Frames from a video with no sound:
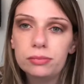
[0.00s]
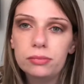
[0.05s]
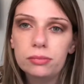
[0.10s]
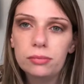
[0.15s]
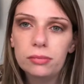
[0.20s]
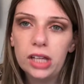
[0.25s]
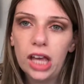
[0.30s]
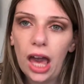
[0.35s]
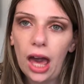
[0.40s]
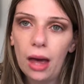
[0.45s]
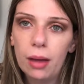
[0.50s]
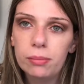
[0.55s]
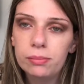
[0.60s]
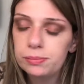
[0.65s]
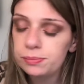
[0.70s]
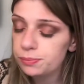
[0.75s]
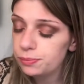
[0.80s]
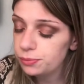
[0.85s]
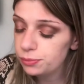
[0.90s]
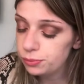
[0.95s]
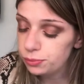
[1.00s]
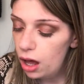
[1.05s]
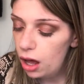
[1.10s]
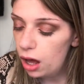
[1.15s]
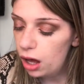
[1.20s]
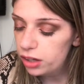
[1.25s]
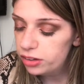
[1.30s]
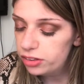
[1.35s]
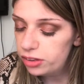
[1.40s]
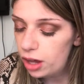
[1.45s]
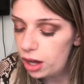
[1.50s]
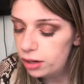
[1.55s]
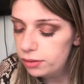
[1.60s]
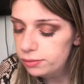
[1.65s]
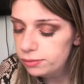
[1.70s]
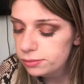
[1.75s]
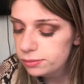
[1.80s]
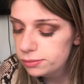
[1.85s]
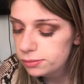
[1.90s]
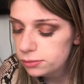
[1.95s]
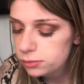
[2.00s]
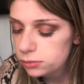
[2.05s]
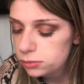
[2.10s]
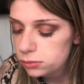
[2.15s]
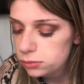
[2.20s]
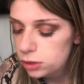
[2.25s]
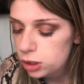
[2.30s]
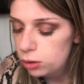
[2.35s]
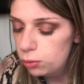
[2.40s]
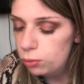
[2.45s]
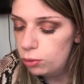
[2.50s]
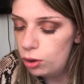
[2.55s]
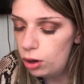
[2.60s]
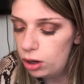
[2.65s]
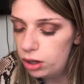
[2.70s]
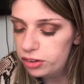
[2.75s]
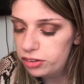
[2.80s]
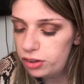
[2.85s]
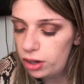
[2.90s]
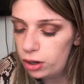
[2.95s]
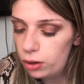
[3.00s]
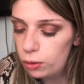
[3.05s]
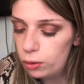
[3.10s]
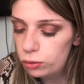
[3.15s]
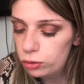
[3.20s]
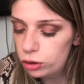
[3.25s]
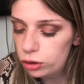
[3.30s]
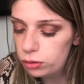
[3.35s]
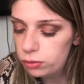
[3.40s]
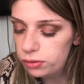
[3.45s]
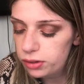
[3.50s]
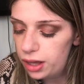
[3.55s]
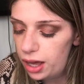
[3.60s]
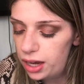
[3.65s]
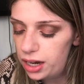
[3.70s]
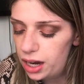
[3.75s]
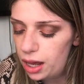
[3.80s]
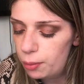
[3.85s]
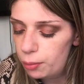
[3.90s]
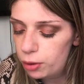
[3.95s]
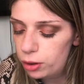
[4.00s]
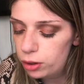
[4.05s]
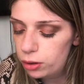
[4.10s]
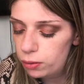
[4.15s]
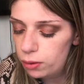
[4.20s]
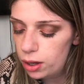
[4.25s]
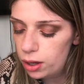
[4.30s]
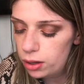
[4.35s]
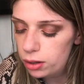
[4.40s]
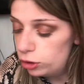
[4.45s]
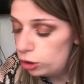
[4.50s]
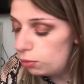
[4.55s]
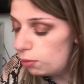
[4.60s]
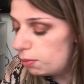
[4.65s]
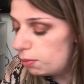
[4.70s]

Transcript: yeah, eyes done. Well, not eyes done. I've got to do. Yeah, now I'm going to do